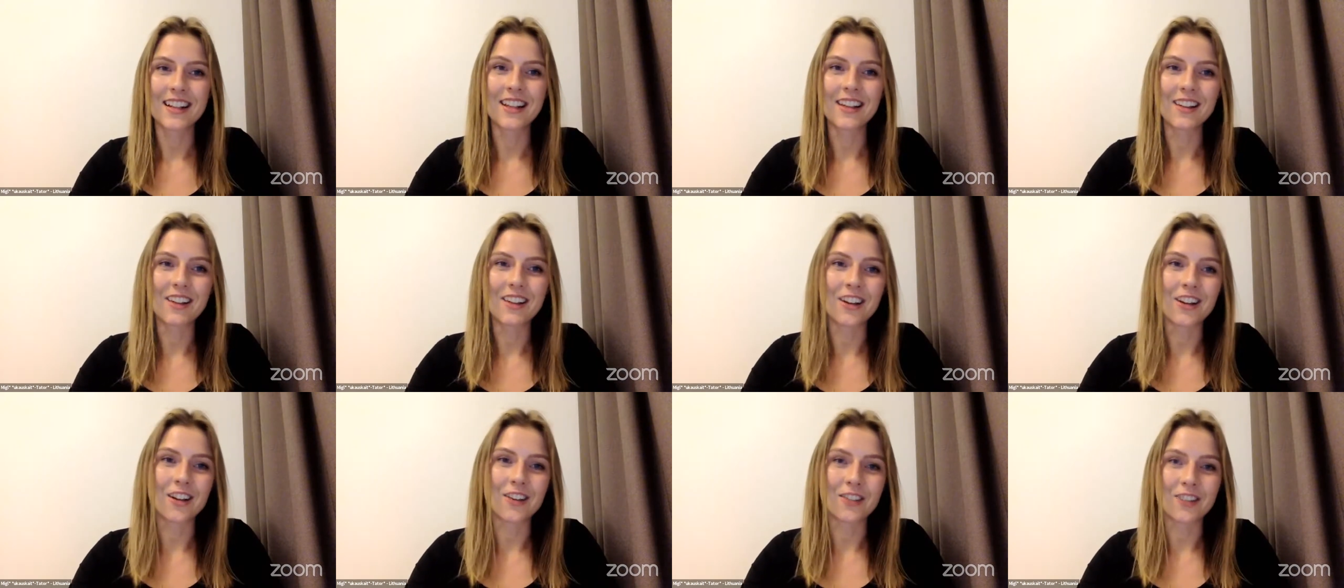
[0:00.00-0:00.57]
a
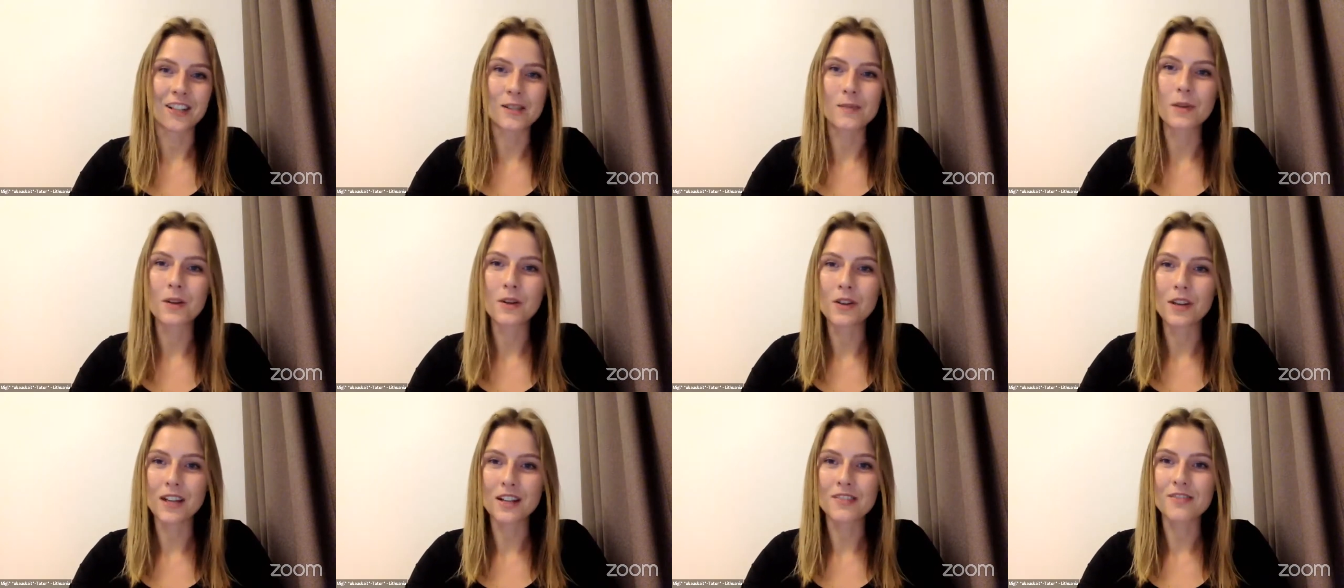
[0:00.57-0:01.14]
lot of
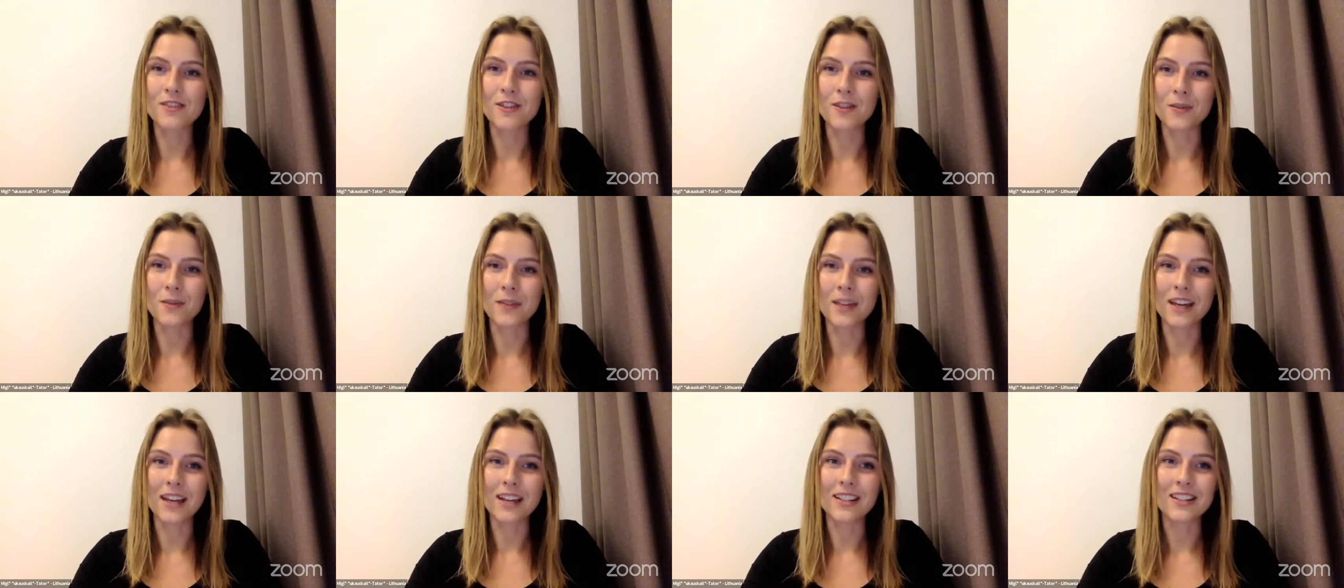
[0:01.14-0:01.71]
experience from
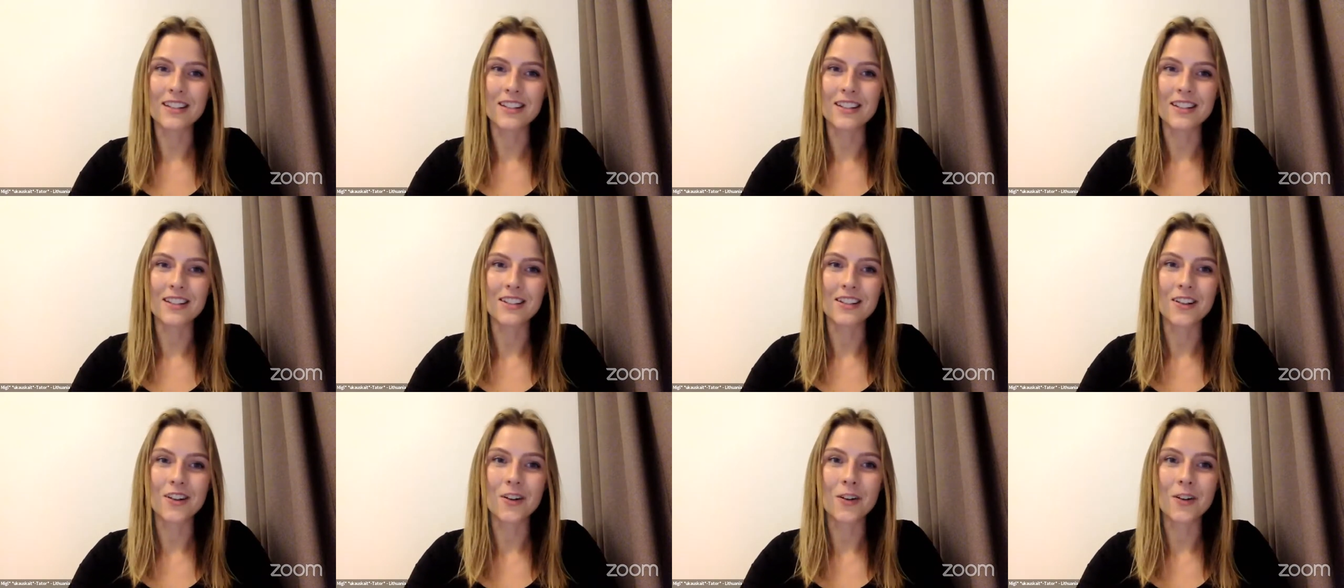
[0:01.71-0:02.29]
that
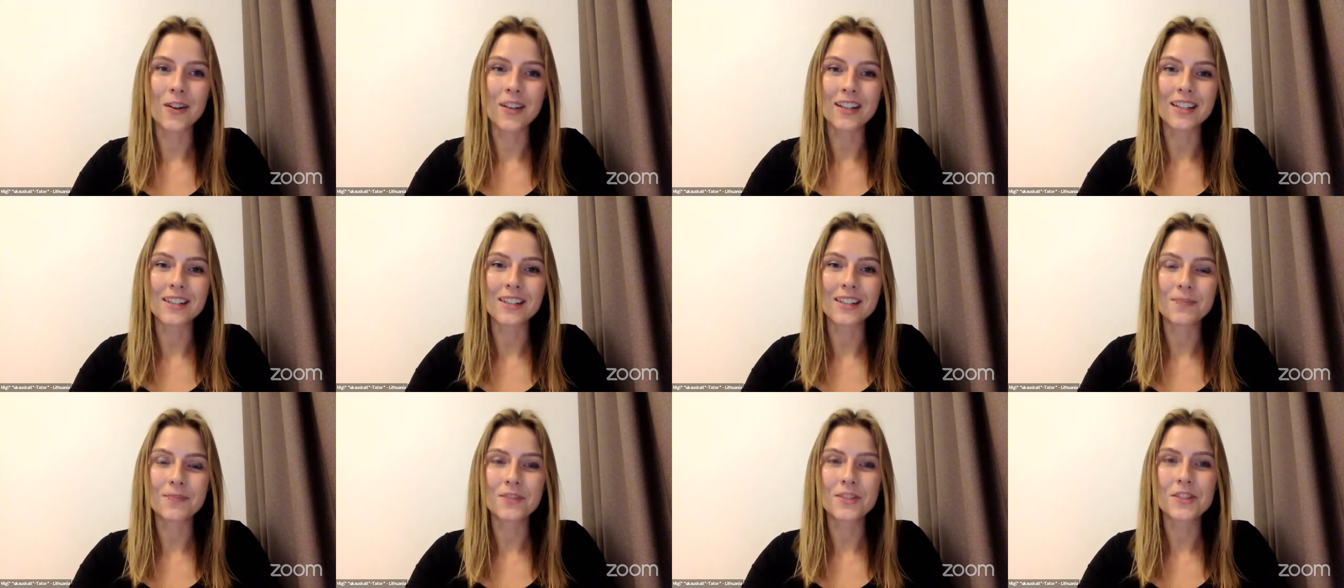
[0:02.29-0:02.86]
already.